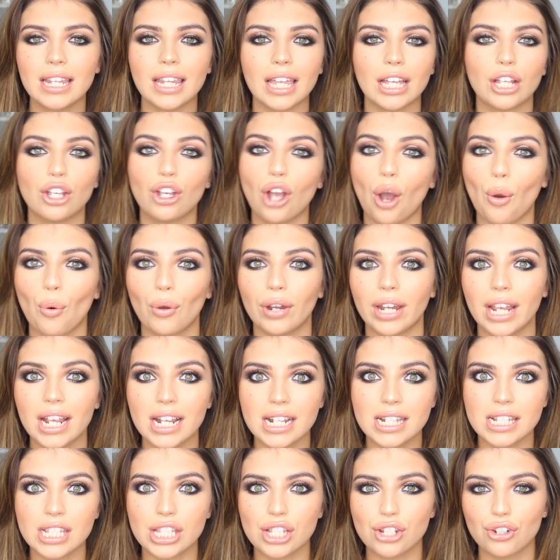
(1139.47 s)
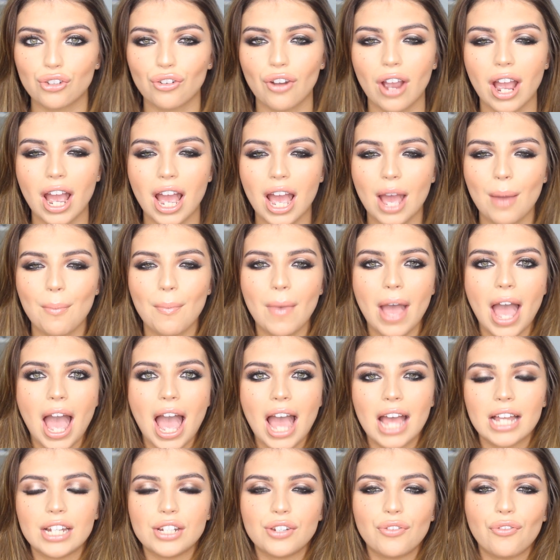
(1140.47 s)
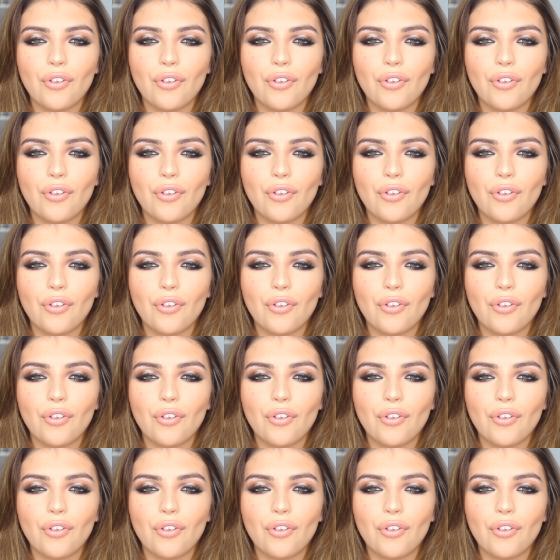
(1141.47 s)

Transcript: then go on Instagram and